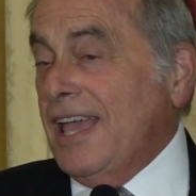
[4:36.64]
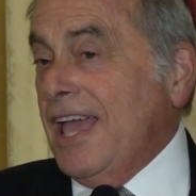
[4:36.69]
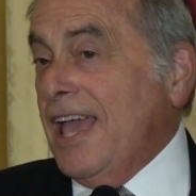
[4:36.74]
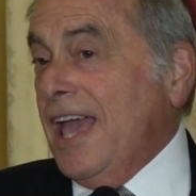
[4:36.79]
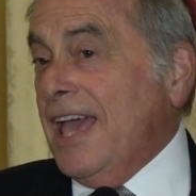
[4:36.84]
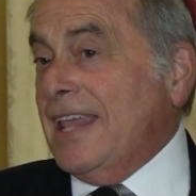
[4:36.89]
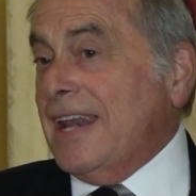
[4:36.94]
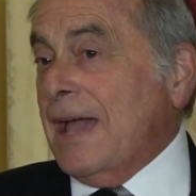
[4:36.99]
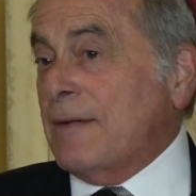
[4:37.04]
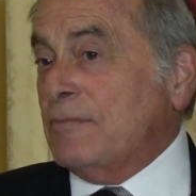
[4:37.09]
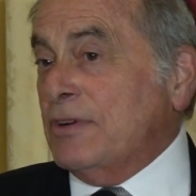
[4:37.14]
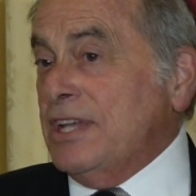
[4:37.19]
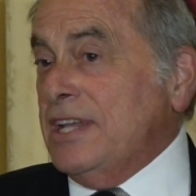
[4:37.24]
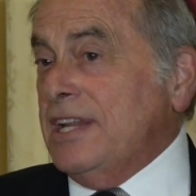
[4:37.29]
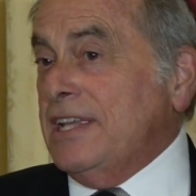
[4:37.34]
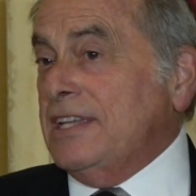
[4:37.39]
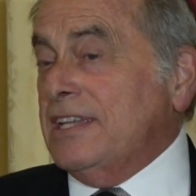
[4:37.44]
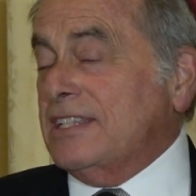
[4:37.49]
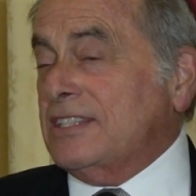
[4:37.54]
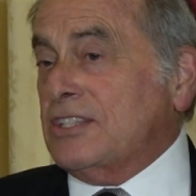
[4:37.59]
And I'm
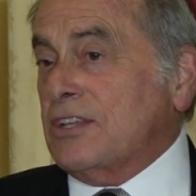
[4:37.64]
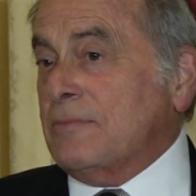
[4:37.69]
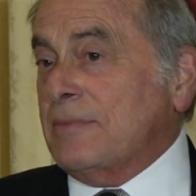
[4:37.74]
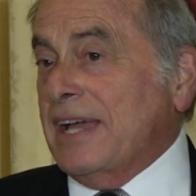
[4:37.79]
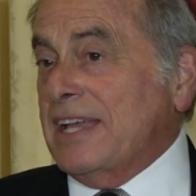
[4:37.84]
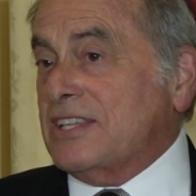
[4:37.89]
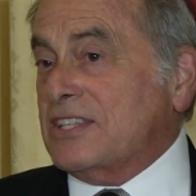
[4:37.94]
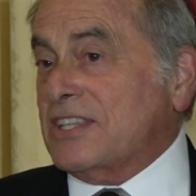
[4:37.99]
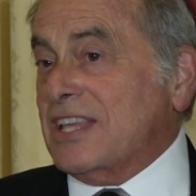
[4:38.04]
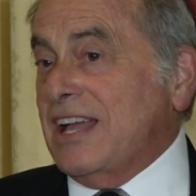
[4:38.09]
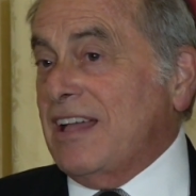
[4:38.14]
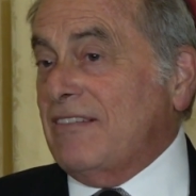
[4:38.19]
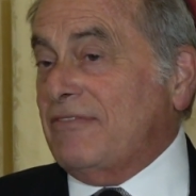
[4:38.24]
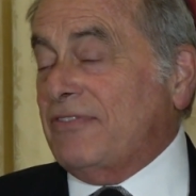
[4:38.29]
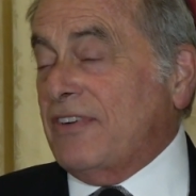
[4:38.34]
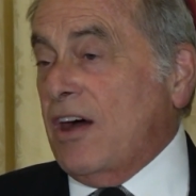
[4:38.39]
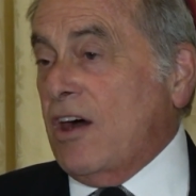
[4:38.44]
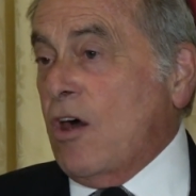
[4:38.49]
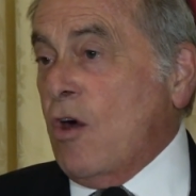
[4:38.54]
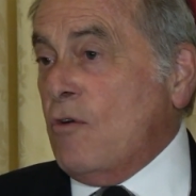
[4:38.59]
reading it to
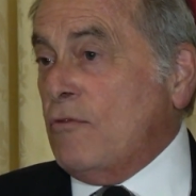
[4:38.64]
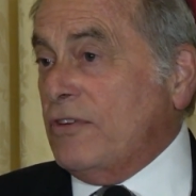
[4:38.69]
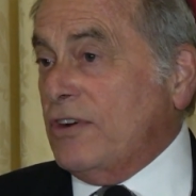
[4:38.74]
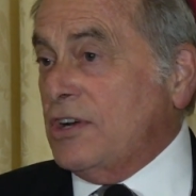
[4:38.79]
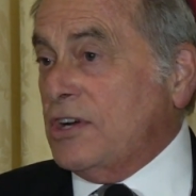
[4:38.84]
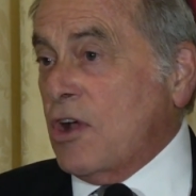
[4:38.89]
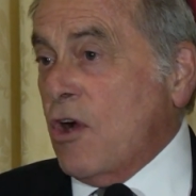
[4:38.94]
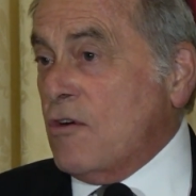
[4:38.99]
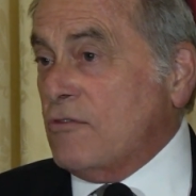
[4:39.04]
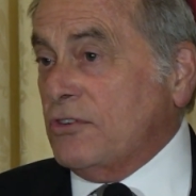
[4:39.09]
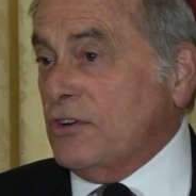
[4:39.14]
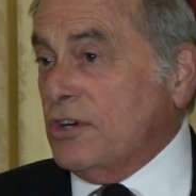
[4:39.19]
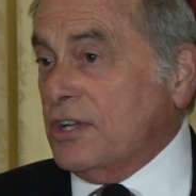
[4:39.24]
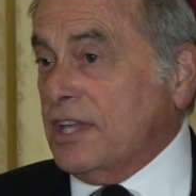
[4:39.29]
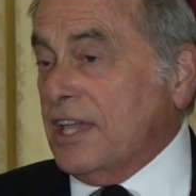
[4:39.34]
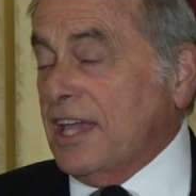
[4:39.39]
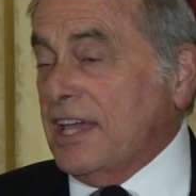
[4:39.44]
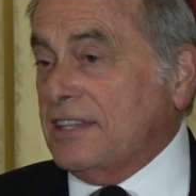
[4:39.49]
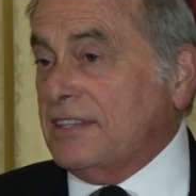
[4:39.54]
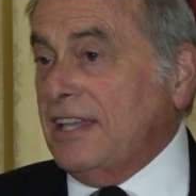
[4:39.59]
myself over and over
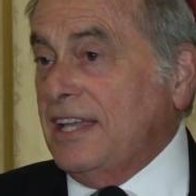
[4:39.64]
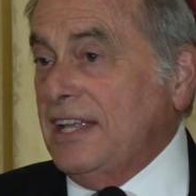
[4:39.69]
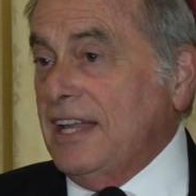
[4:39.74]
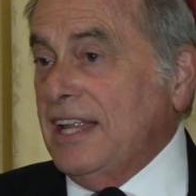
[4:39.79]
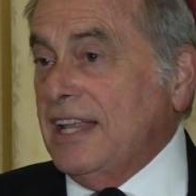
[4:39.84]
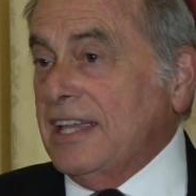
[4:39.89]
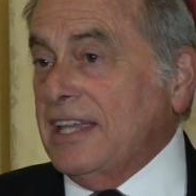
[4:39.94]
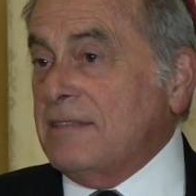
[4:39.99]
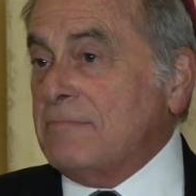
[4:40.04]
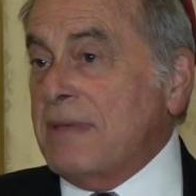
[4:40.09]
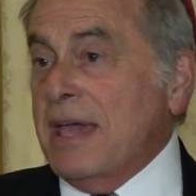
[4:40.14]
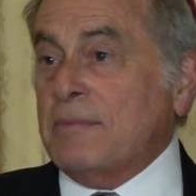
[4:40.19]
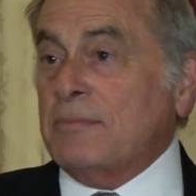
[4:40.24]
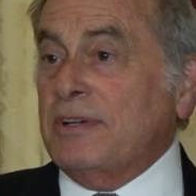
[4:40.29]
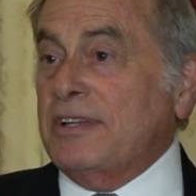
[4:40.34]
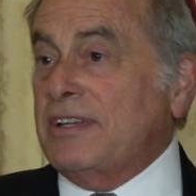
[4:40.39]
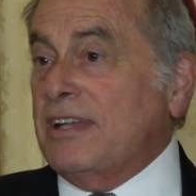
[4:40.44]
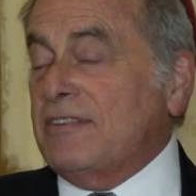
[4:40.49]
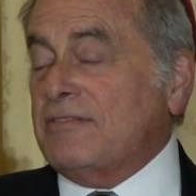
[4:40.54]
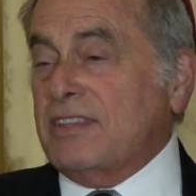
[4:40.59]
again, in
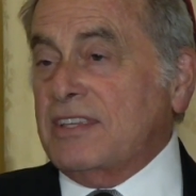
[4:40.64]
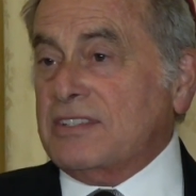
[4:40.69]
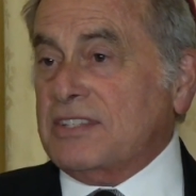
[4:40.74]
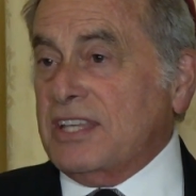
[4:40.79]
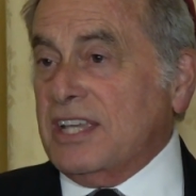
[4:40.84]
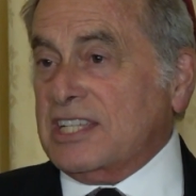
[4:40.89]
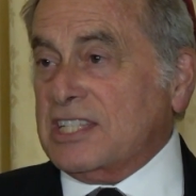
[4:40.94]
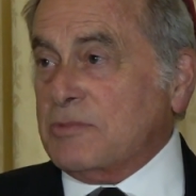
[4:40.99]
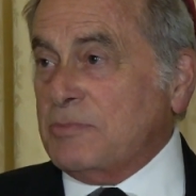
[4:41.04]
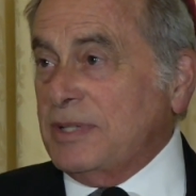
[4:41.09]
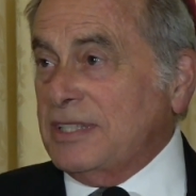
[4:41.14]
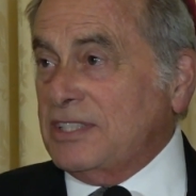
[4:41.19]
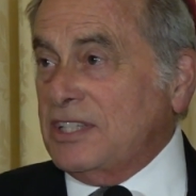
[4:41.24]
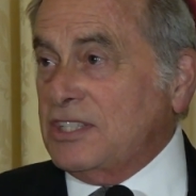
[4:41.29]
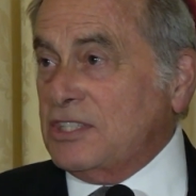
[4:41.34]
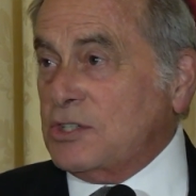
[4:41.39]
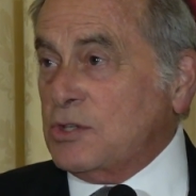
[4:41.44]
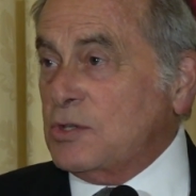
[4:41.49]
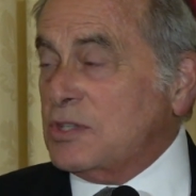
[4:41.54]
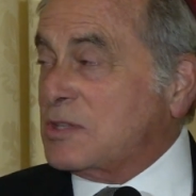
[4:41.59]
memory of the 6
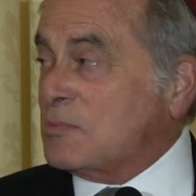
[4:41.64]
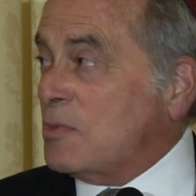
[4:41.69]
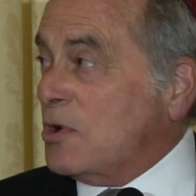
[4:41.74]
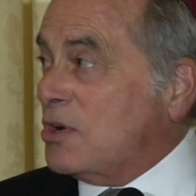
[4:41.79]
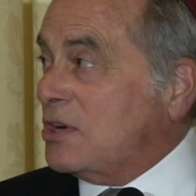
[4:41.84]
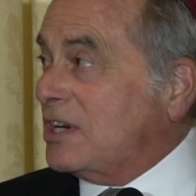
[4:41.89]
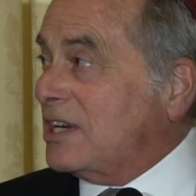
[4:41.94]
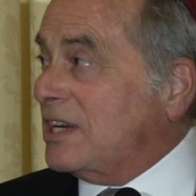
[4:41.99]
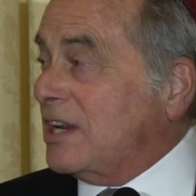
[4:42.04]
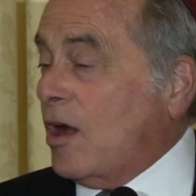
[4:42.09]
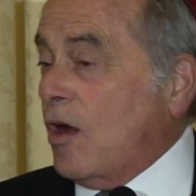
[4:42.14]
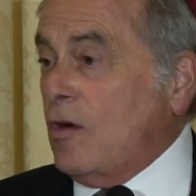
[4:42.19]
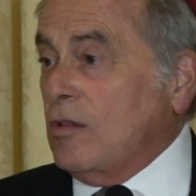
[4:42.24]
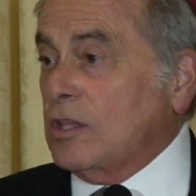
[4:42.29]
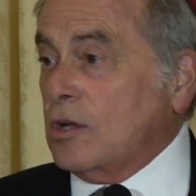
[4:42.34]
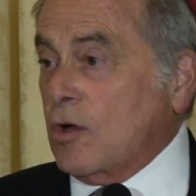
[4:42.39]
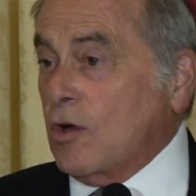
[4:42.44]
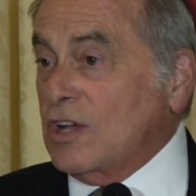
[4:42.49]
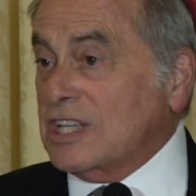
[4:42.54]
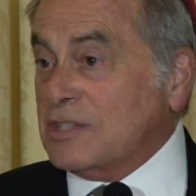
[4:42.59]
million Jews murdered in the
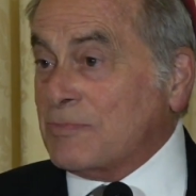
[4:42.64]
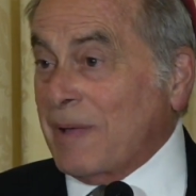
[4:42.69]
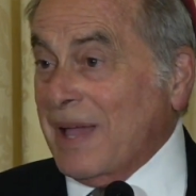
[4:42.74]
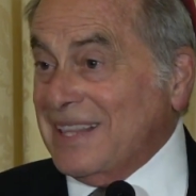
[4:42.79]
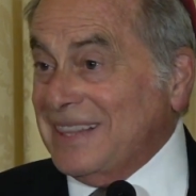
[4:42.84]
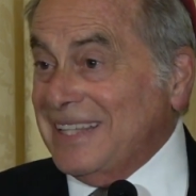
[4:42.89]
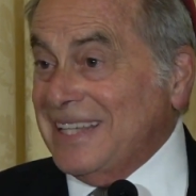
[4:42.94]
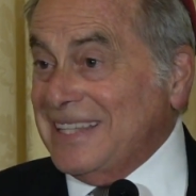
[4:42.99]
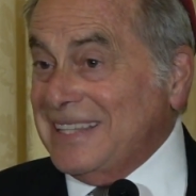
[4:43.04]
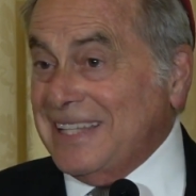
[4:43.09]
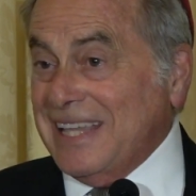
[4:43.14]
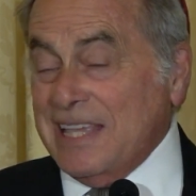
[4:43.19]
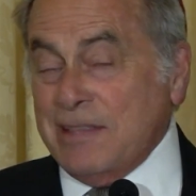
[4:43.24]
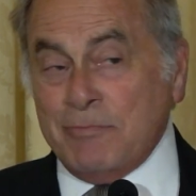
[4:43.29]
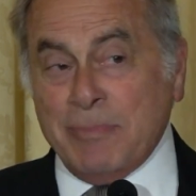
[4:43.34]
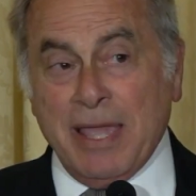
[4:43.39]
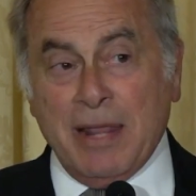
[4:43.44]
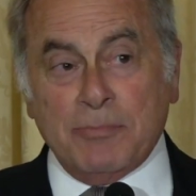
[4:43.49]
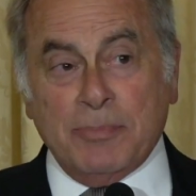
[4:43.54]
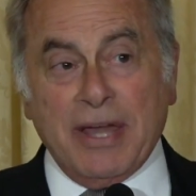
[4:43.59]
Holocaust by Linda and
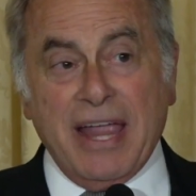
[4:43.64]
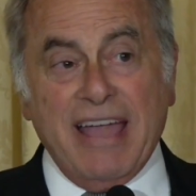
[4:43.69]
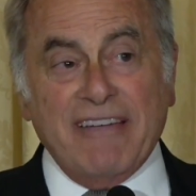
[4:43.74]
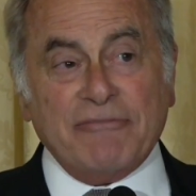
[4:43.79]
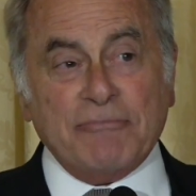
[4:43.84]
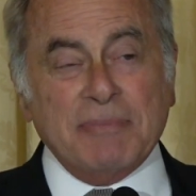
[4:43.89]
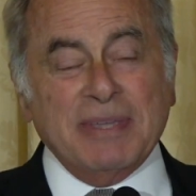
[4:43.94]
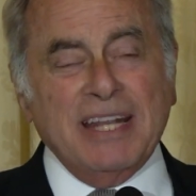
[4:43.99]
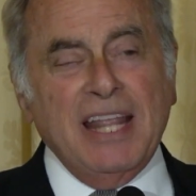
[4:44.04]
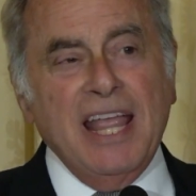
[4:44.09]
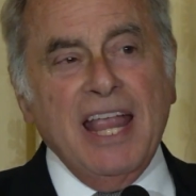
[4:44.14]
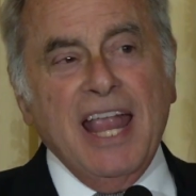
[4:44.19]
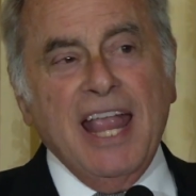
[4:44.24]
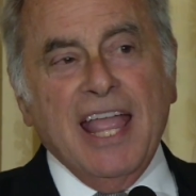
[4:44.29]
Ben Brafman.